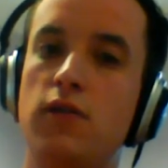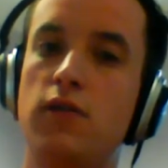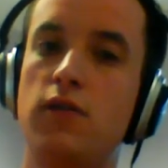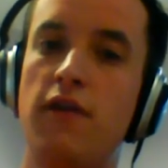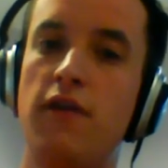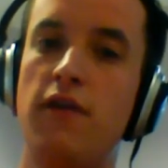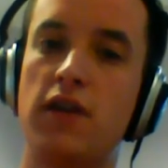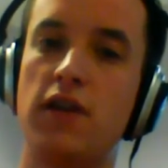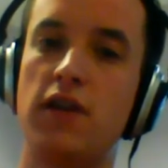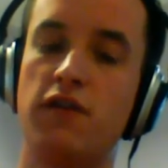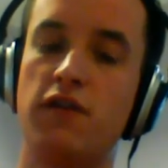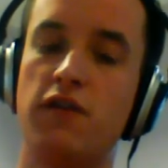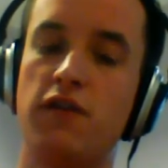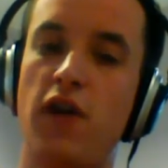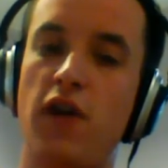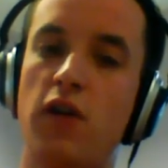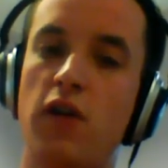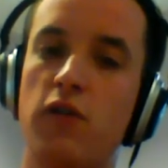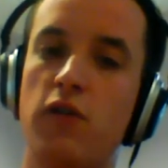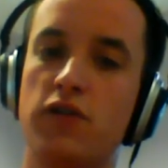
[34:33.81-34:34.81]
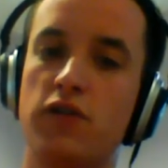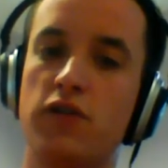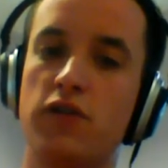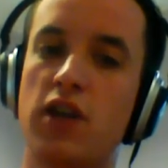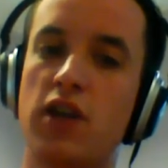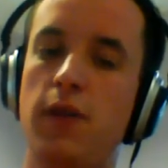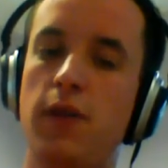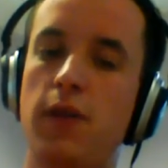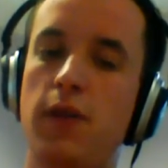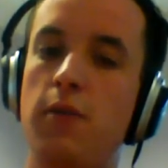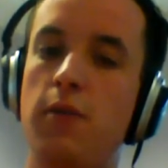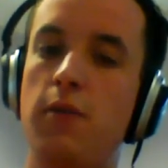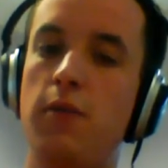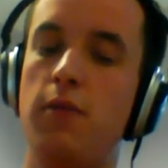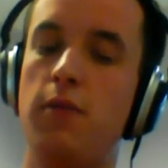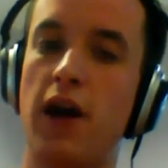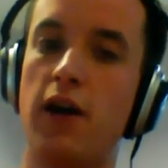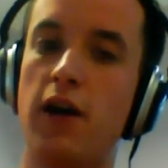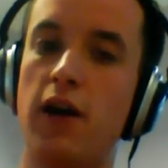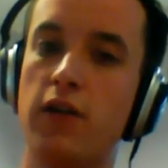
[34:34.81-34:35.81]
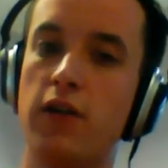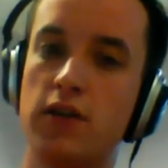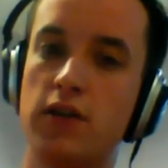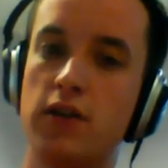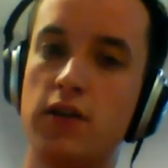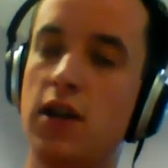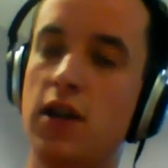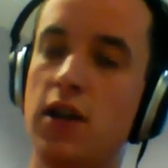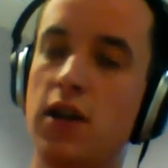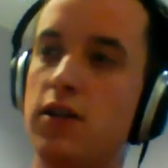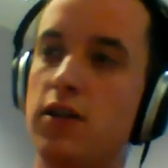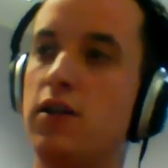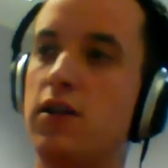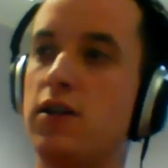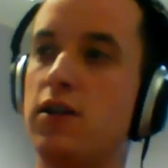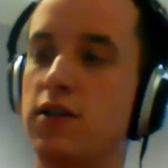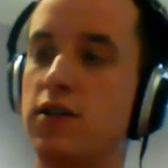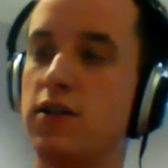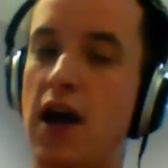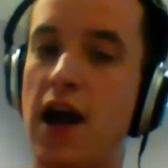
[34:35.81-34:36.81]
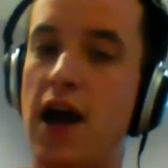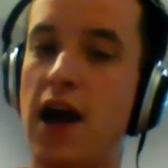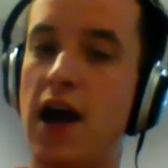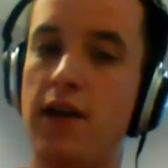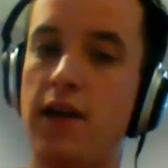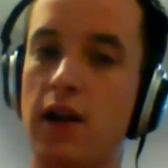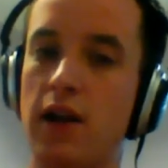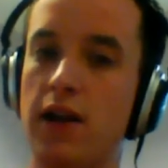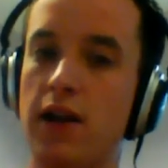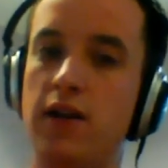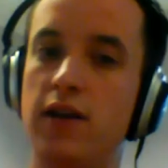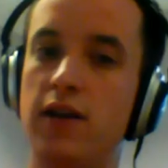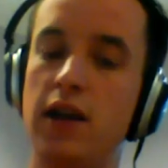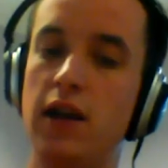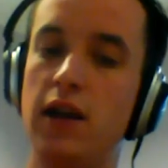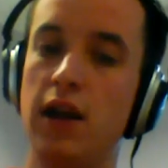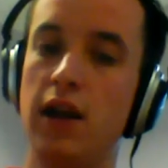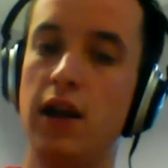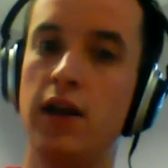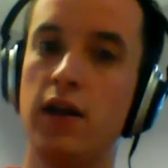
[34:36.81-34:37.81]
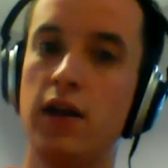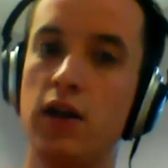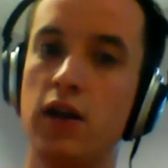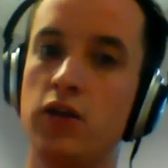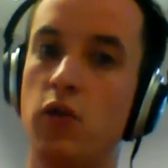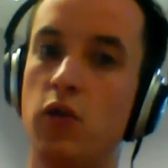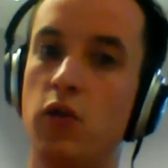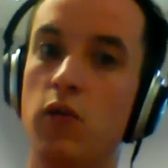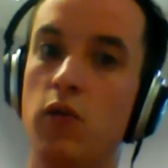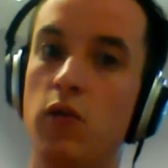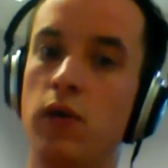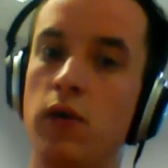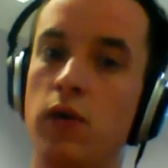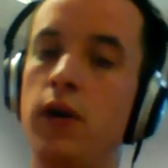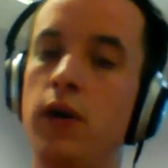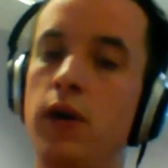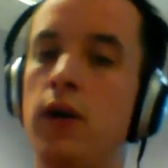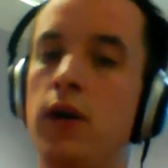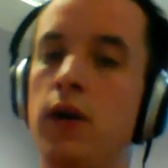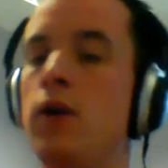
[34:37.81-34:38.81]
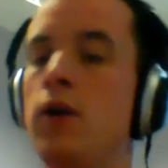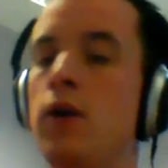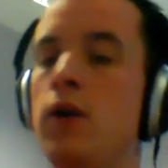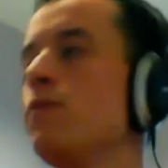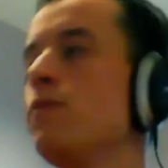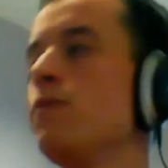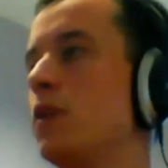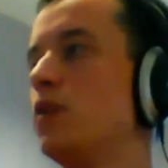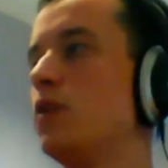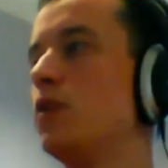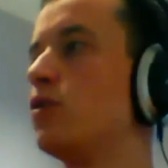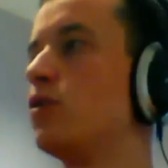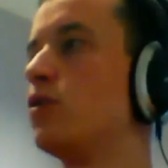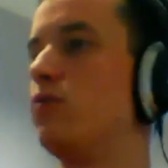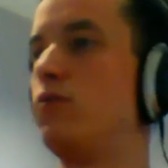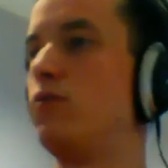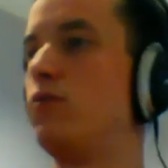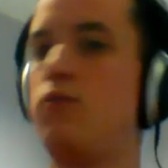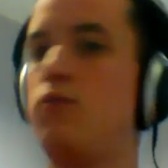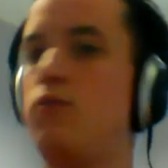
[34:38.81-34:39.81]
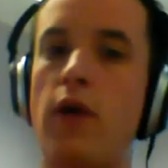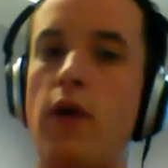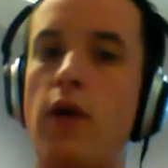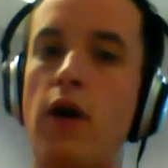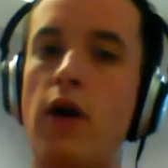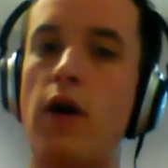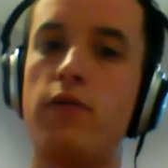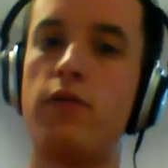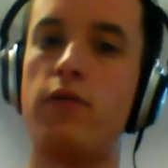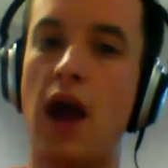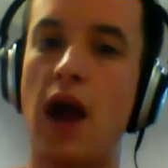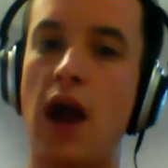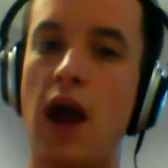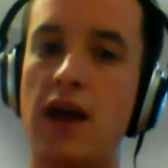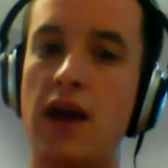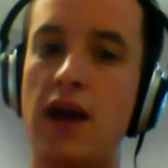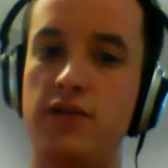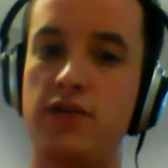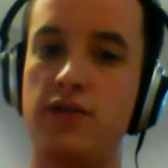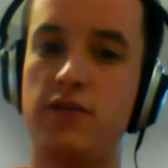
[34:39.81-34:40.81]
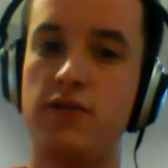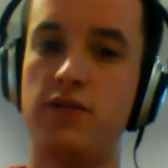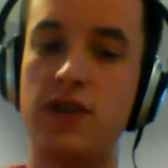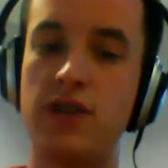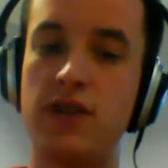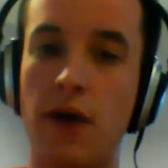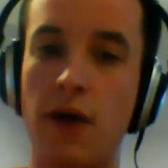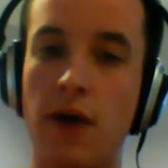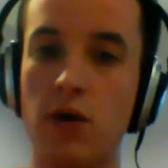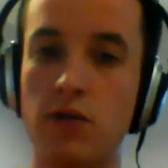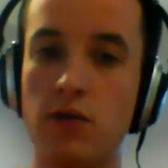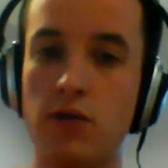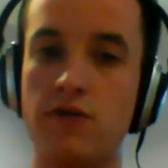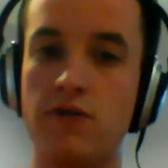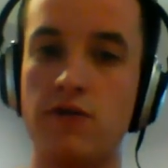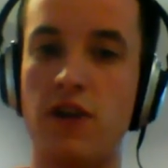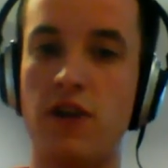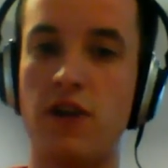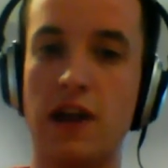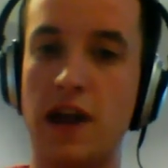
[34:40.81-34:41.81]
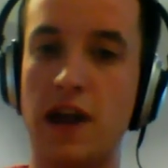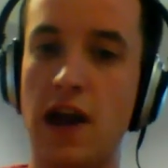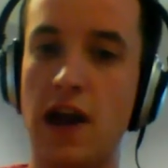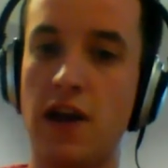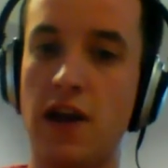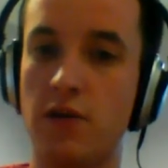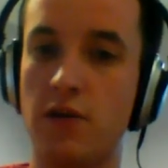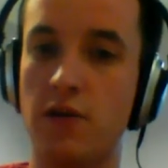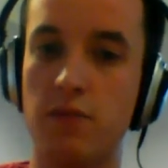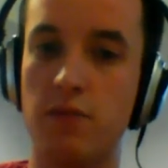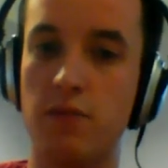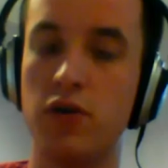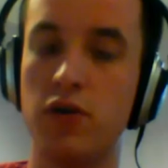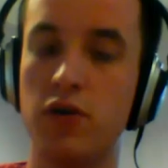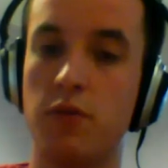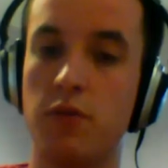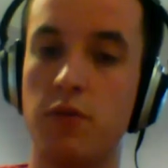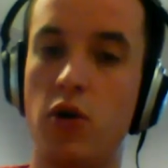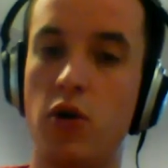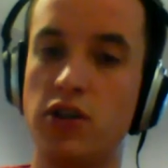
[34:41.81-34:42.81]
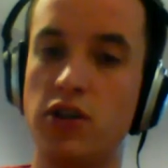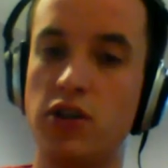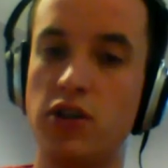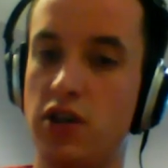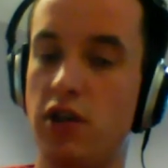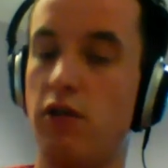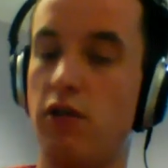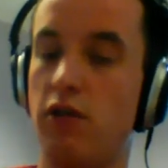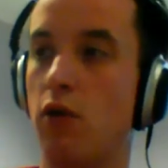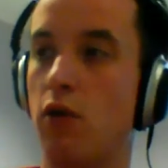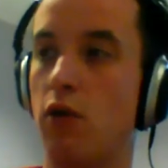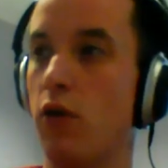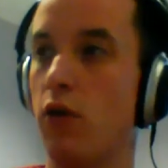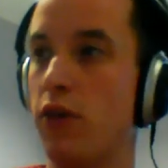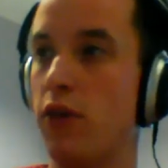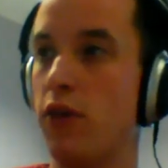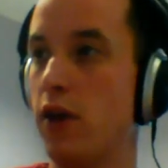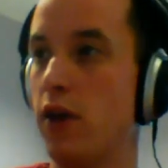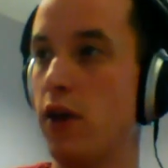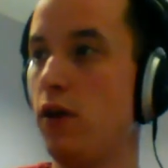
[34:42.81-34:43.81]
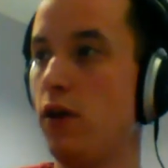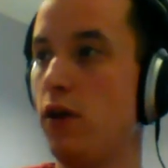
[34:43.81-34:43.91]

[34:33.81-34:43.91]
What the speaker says: If there's a file the same name there, it doesn't handle it neatly at all. It just downloads the file again and puts a .0 on the end.